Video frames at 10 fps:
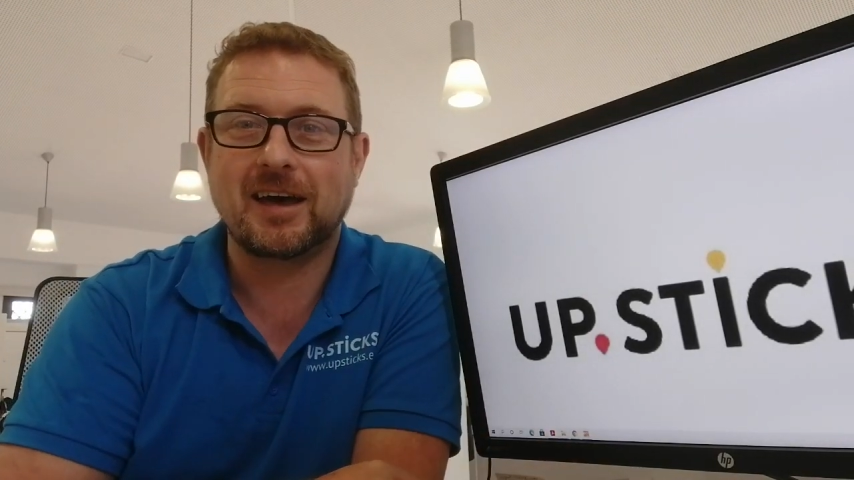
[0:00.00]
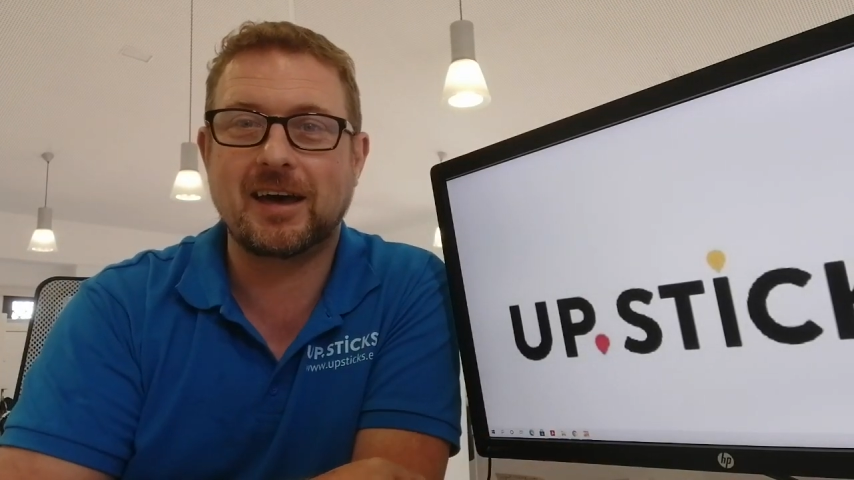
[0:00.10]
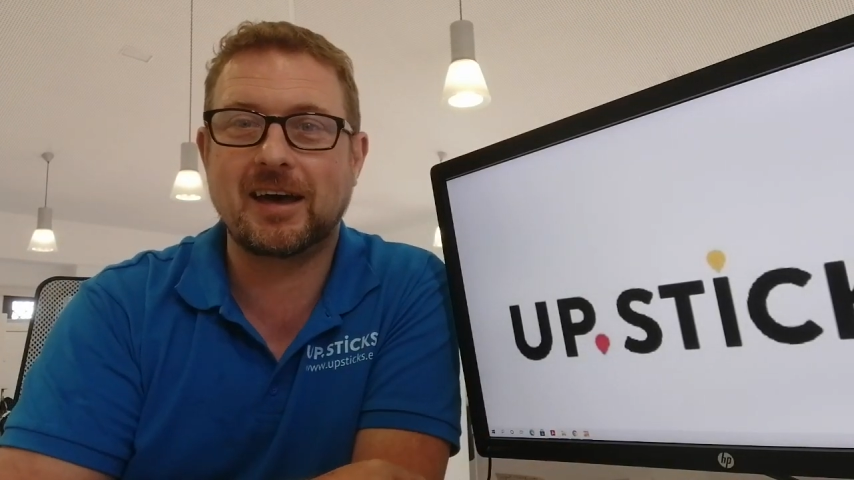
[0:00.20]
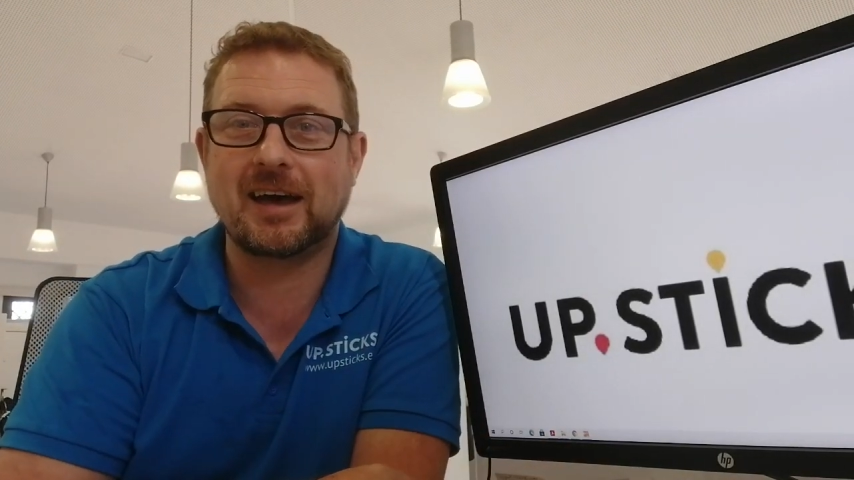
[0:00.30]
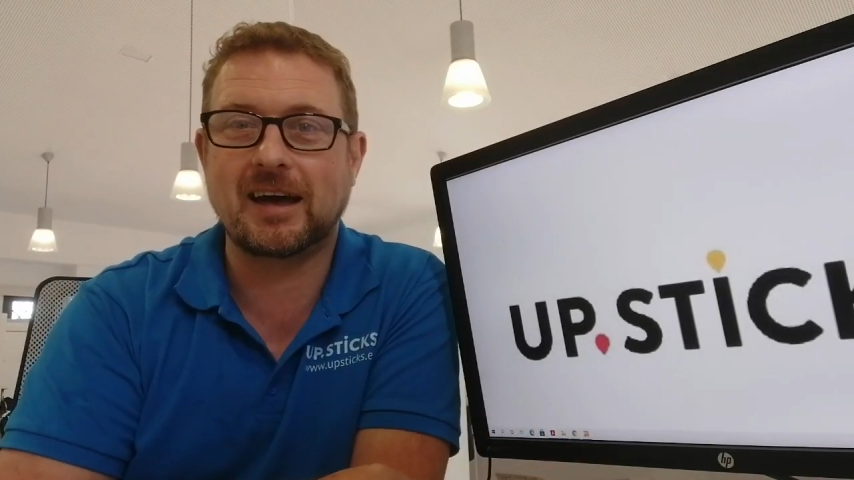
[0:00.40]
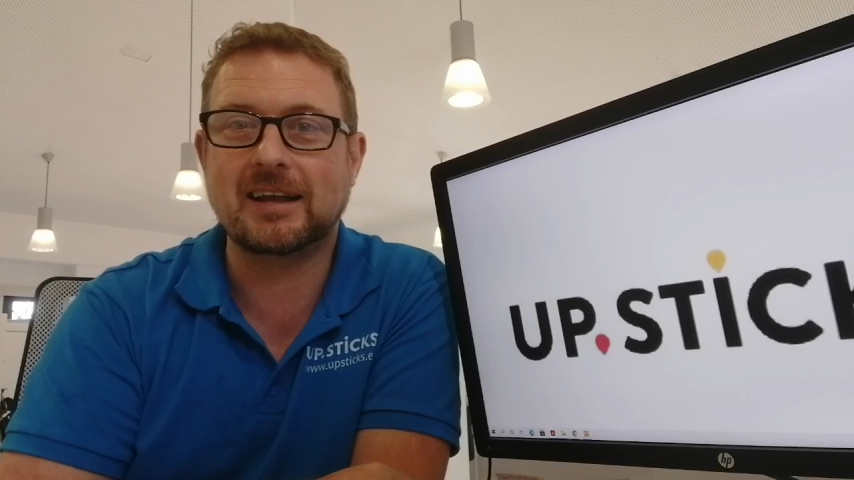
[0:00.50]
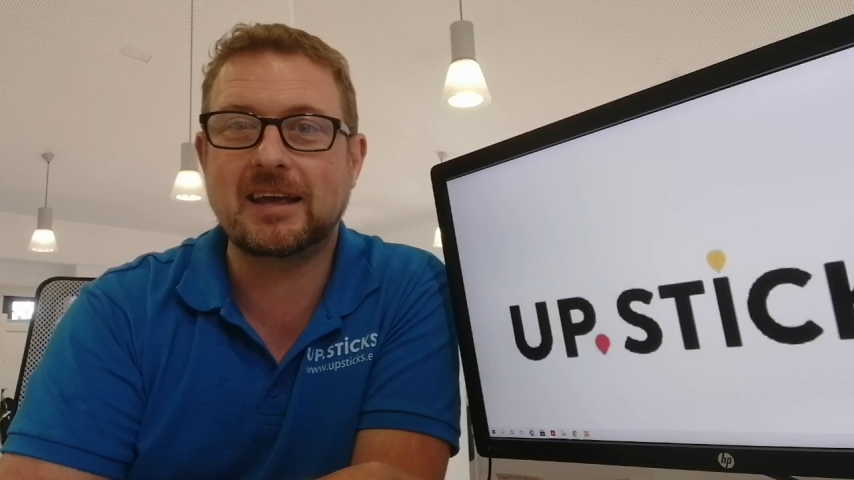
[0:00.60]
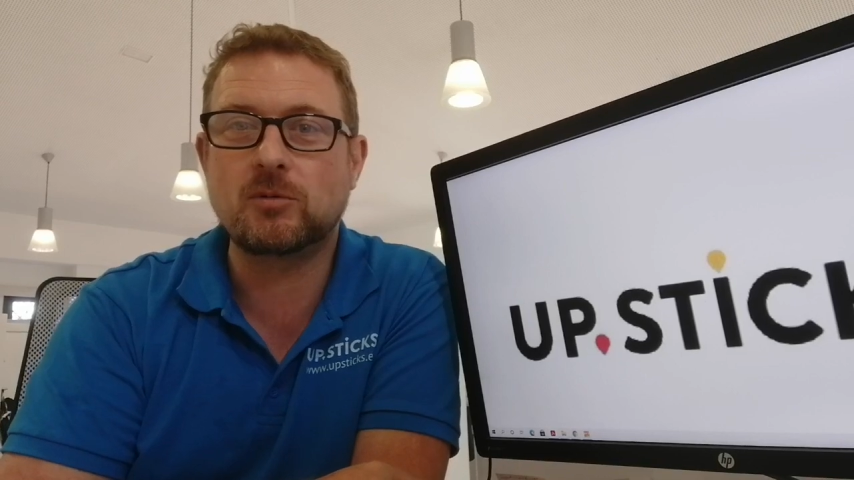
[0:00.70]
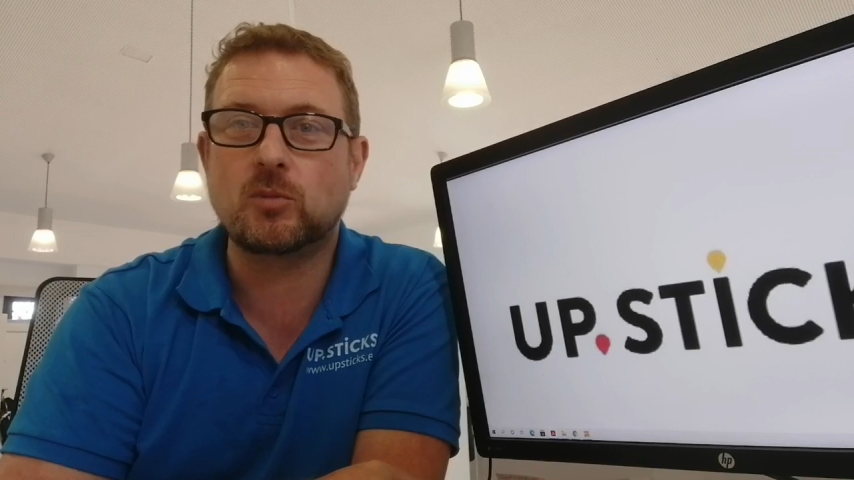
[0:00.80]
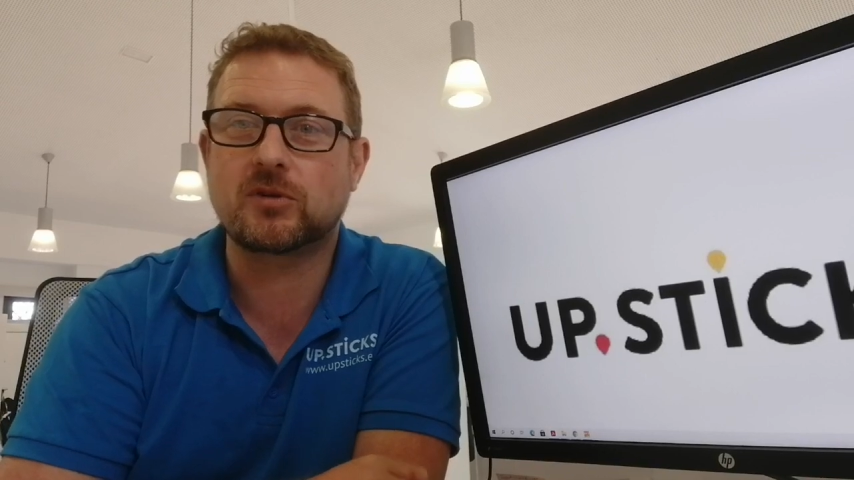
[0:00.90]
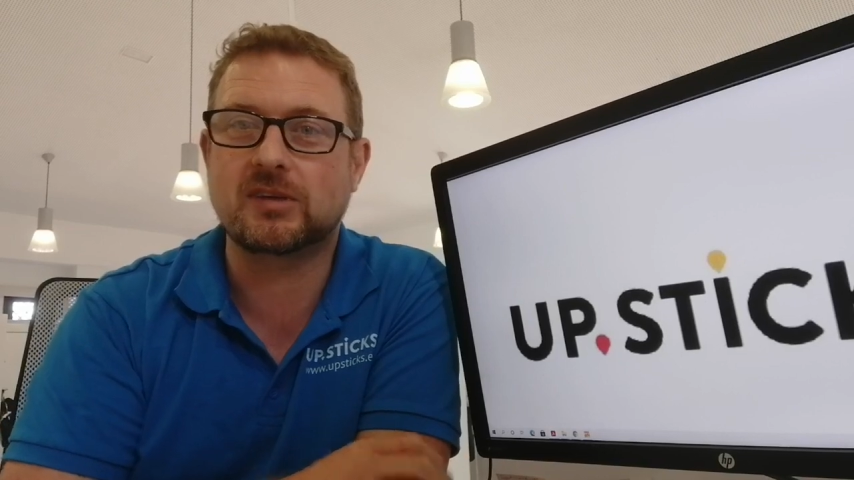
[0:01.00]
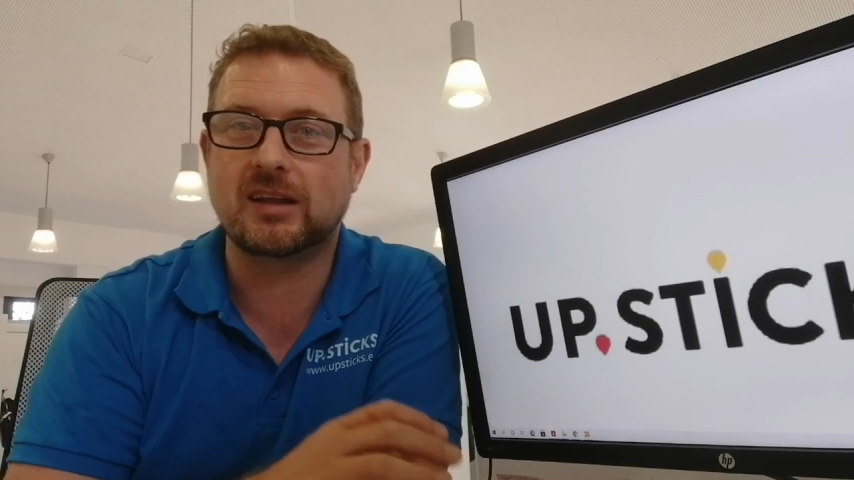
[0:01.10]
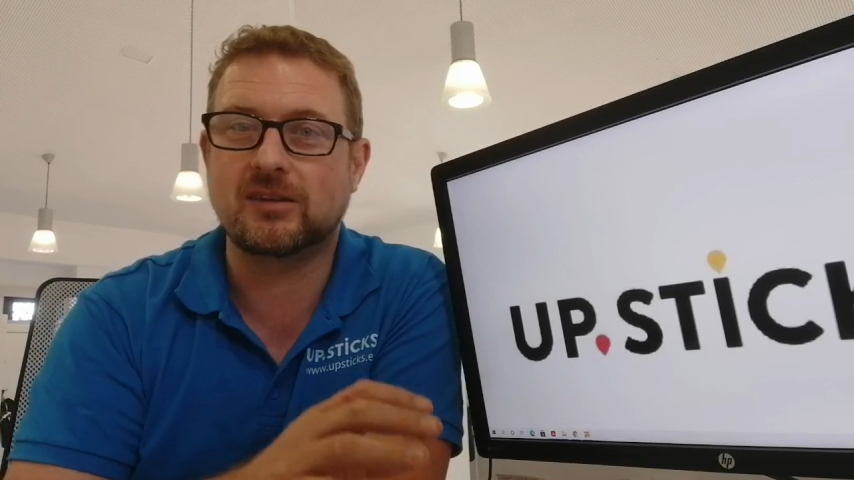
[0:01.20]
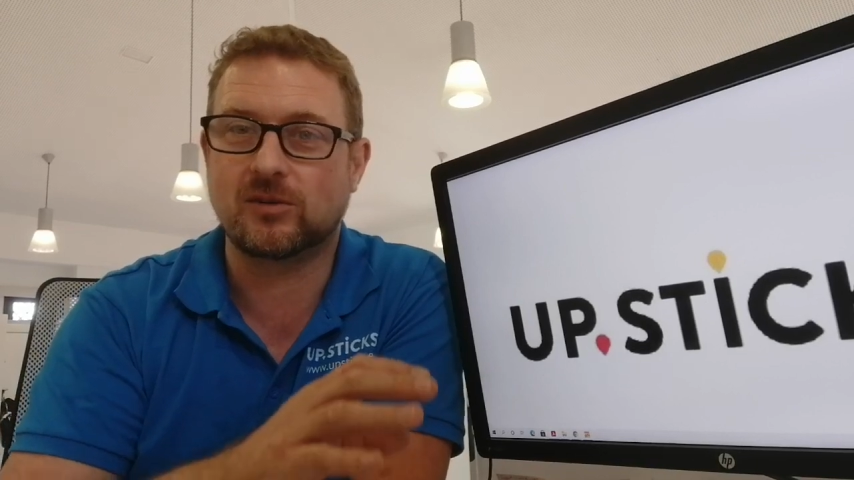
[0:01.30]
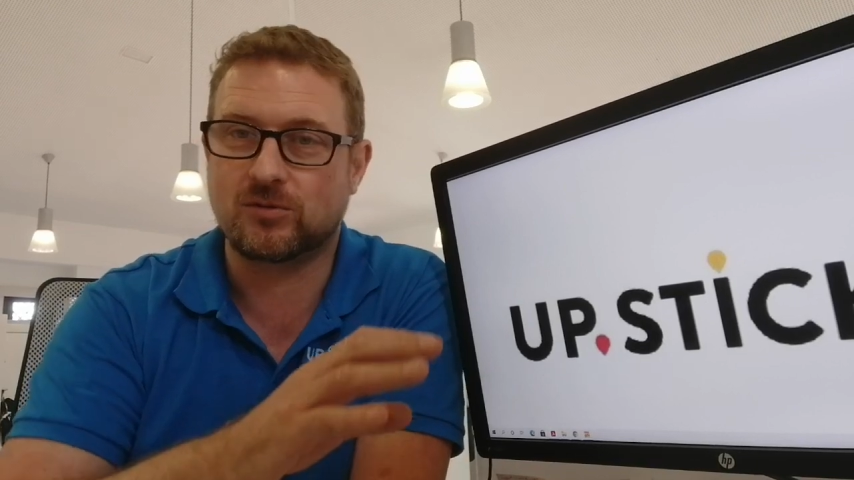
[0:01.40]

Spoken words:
and he will present,